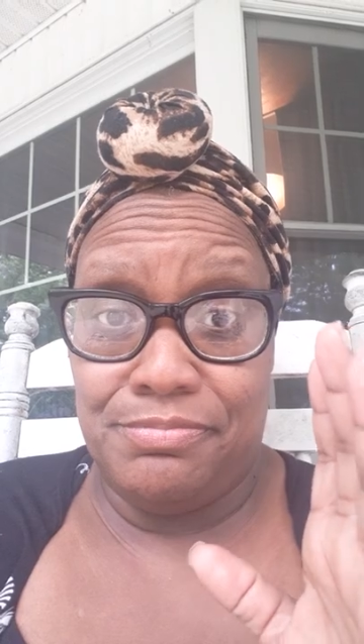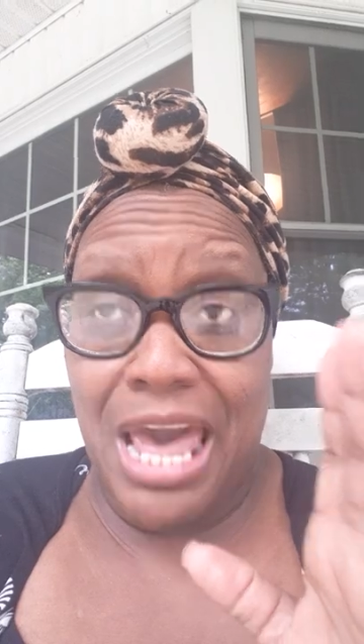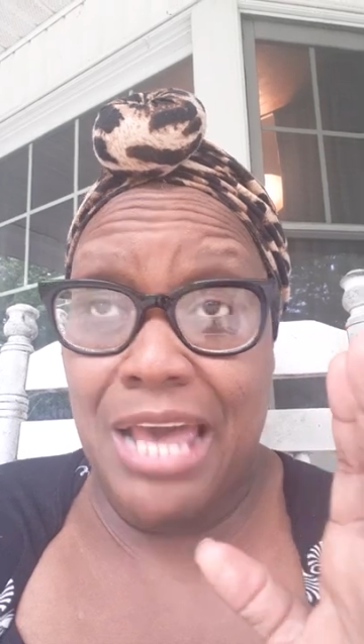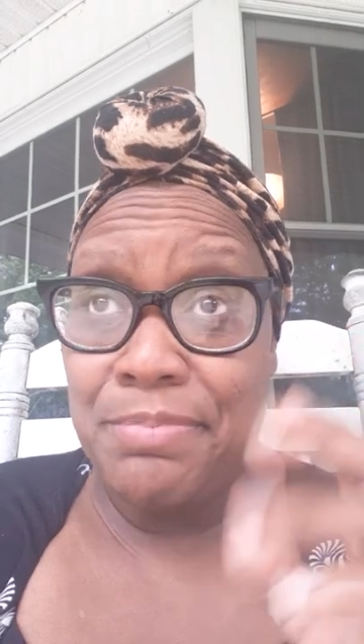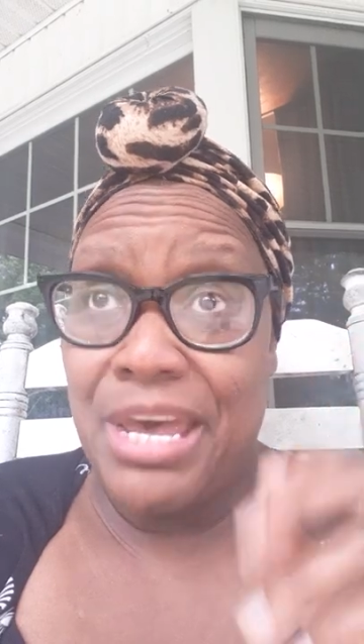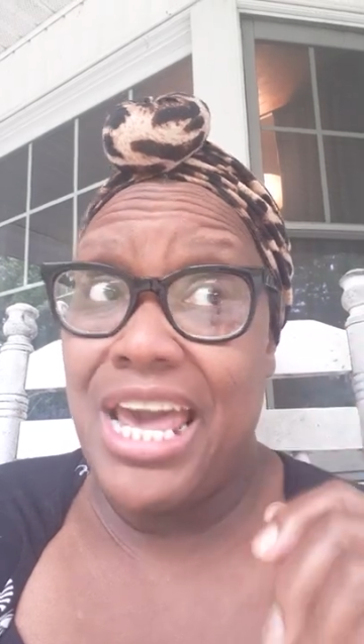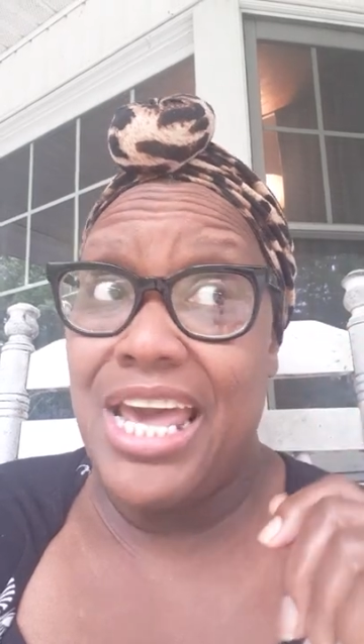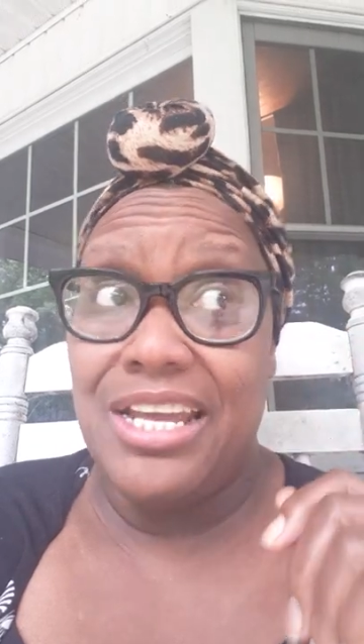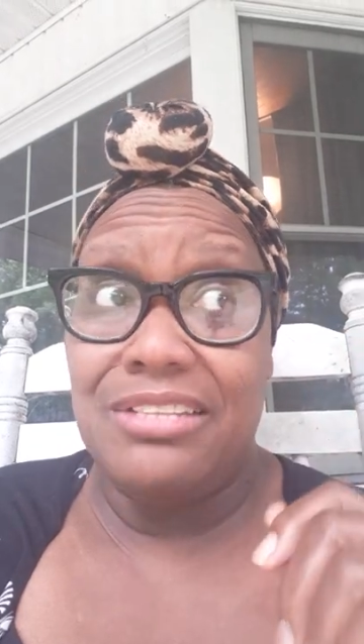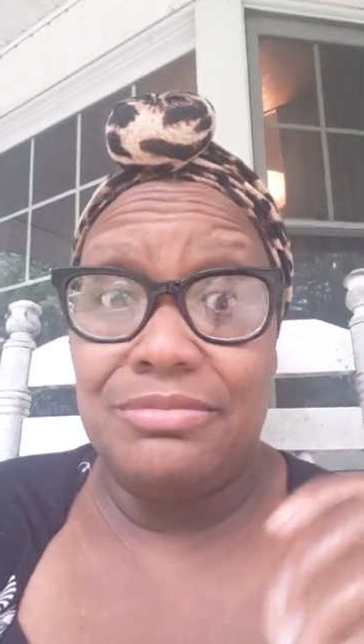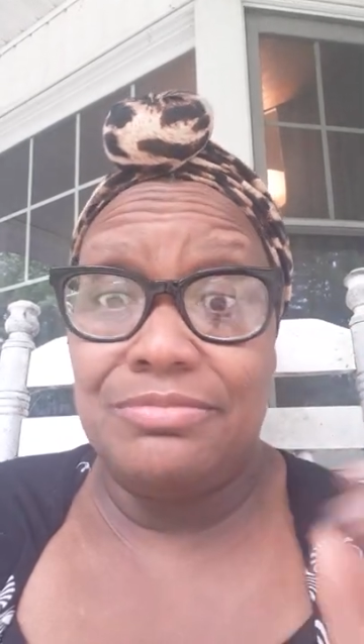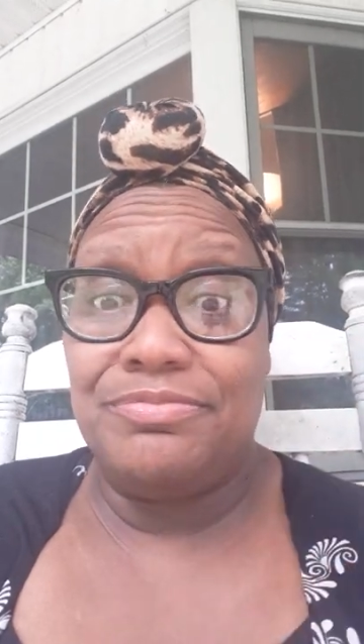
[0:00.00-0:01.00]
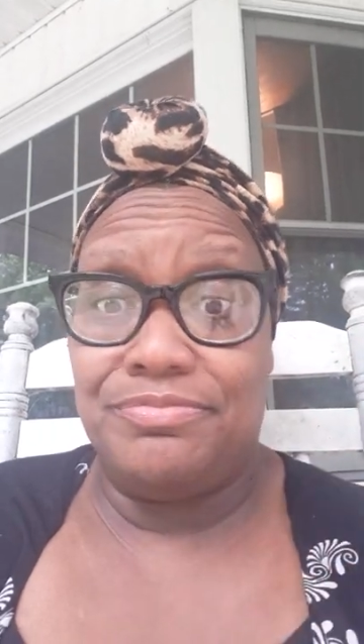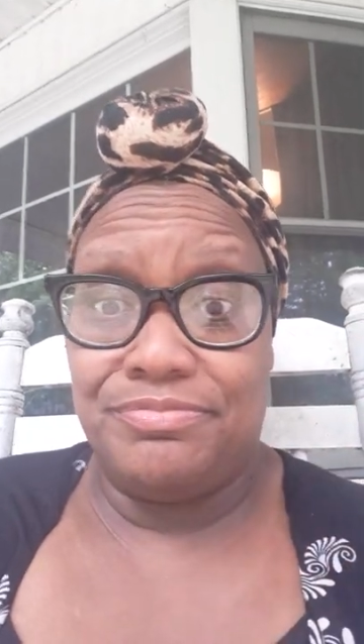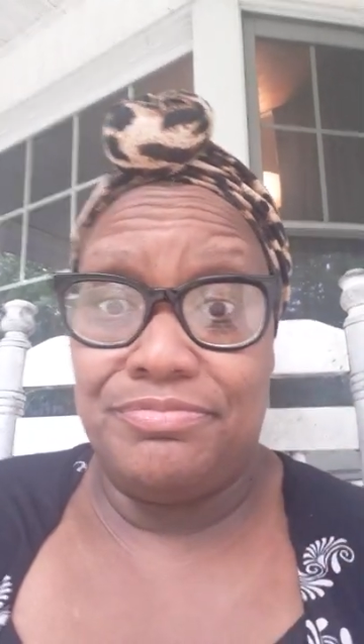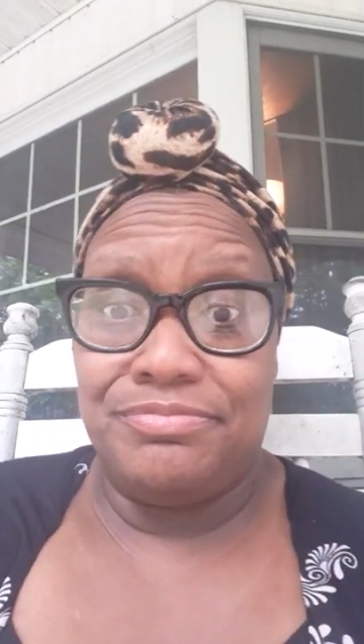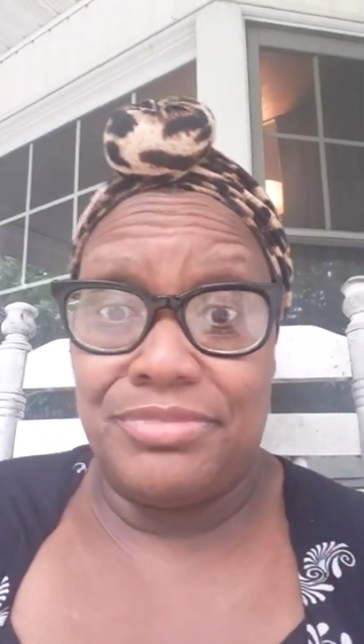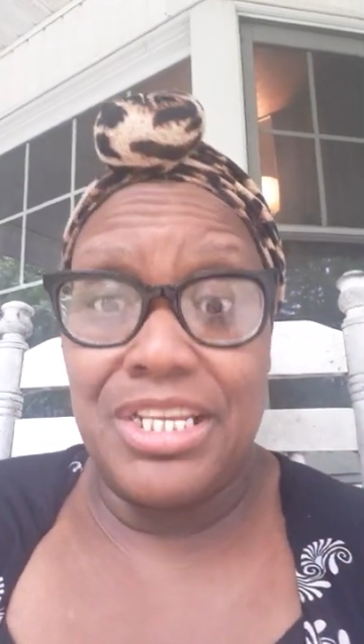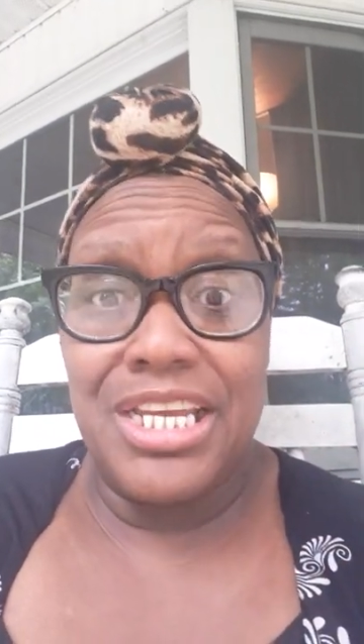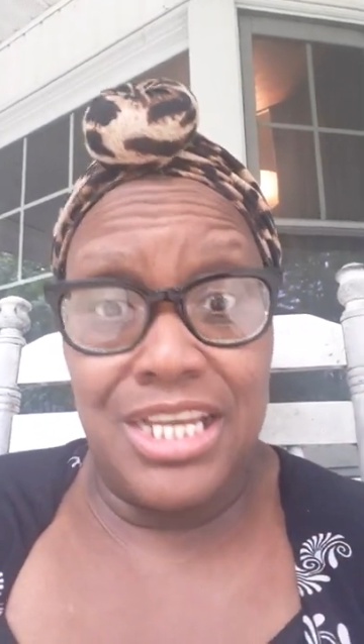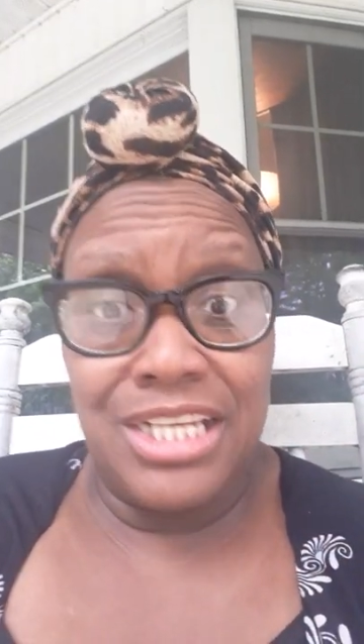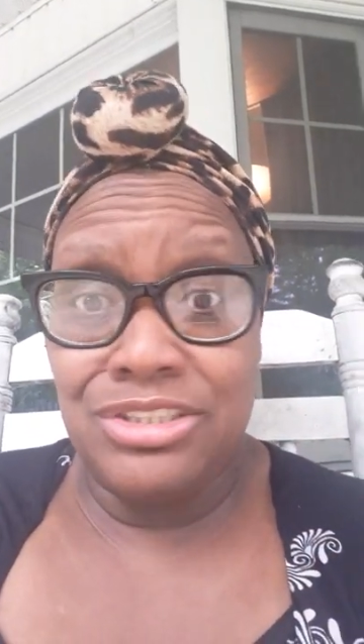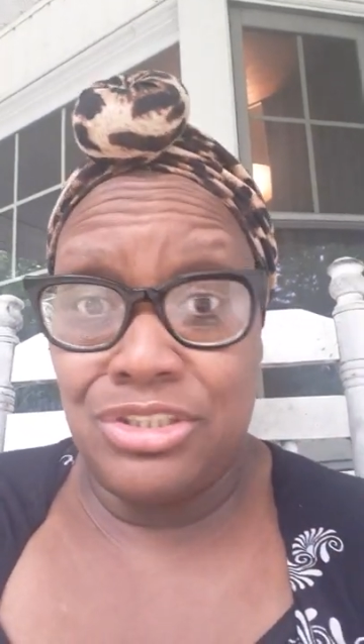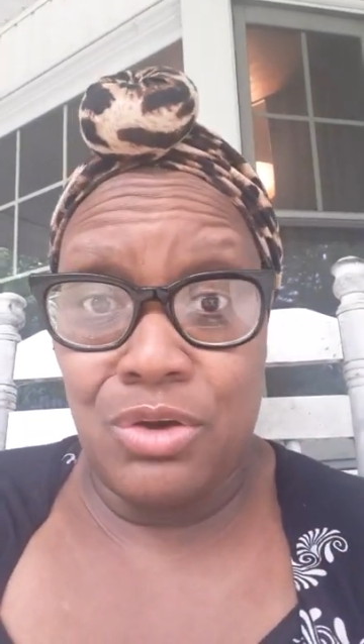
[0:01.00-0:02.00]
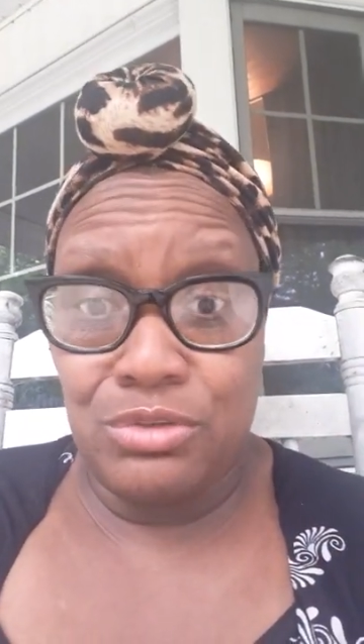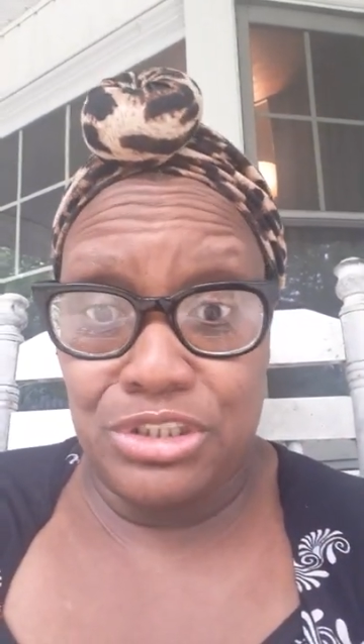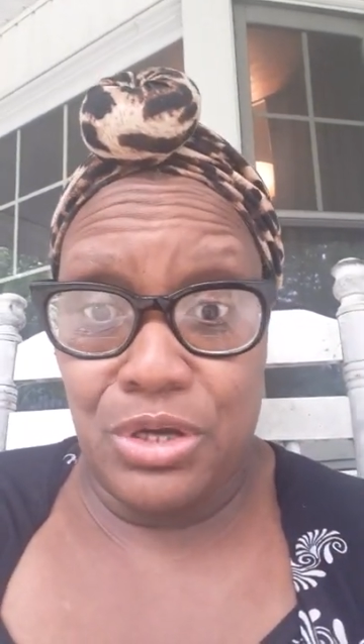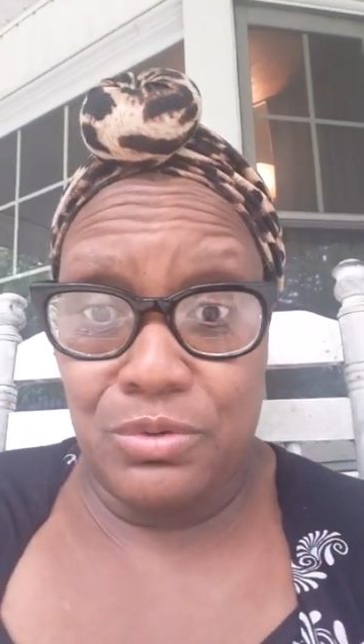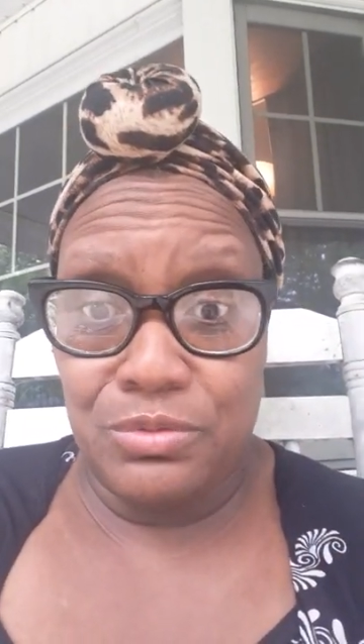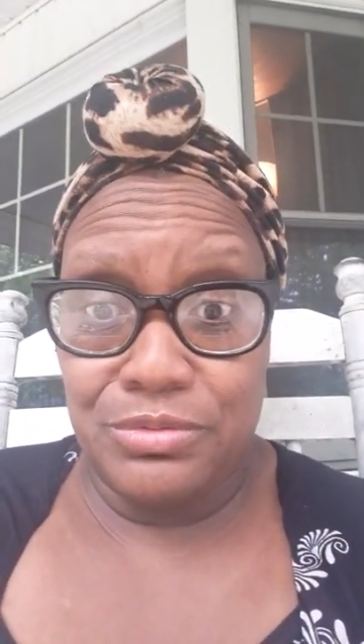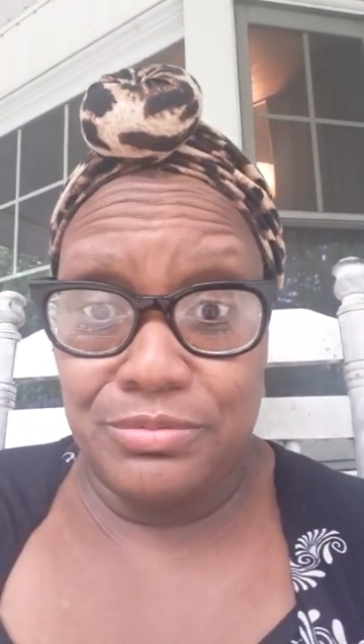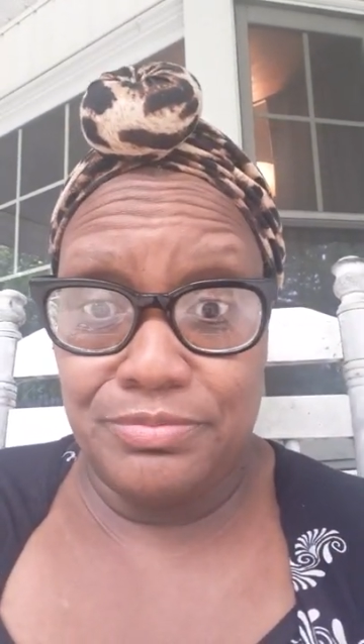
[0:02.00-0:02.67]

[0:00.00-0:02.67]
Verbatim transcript: Back pain is no joke.